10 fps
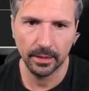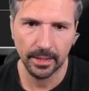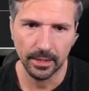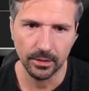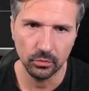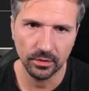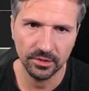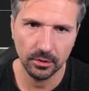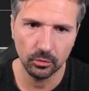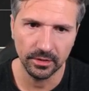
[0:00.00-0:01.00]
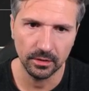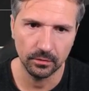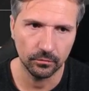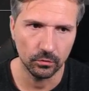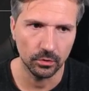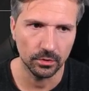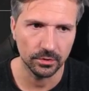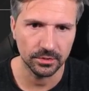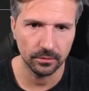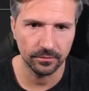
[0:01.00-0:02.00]
And new artillery here for
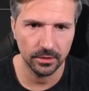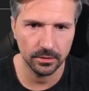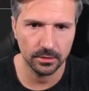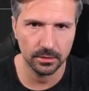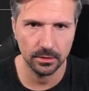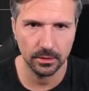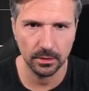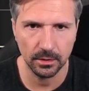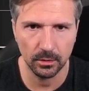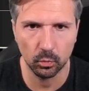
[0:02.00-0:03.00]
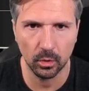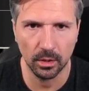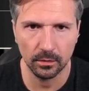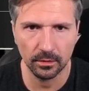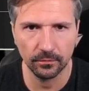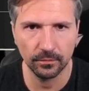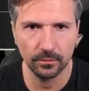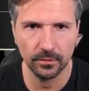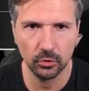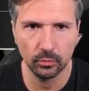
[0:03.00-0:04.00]
Soviets, the
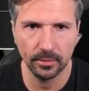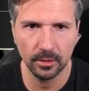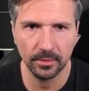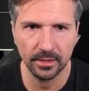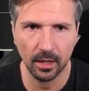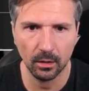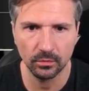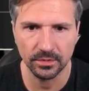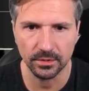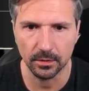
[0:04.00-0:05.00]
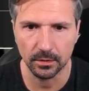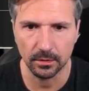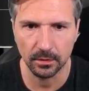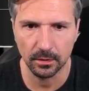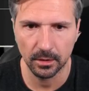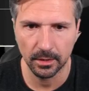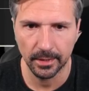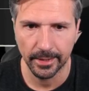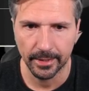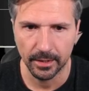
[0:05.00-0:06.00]
152mm Howitzer Gun.
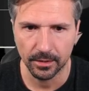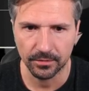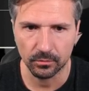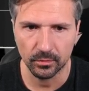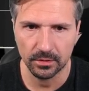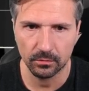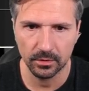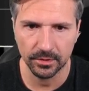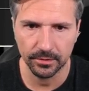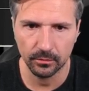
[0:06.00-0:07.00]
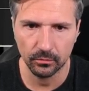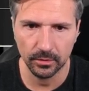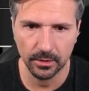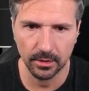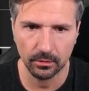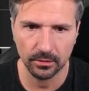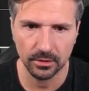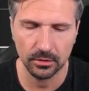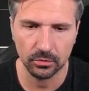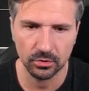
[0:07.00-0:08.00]
A 3/3 artillery that on
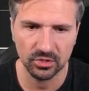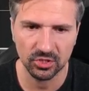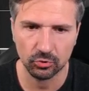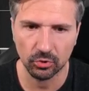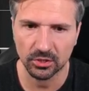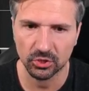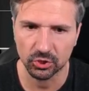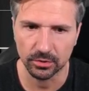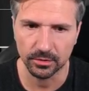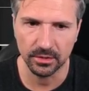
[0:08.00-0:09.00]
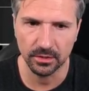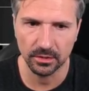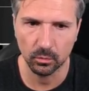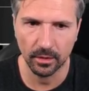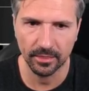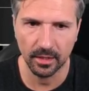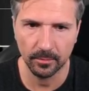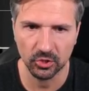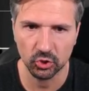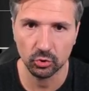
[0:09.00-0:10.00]
destruction deals 1
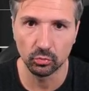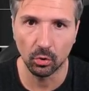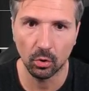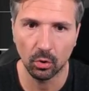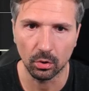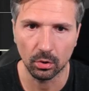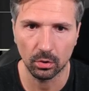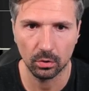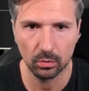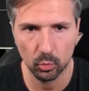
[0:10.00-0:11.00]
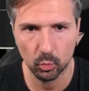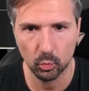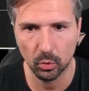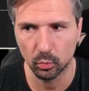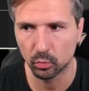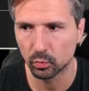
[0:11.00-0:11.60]
damage to all. Whoa.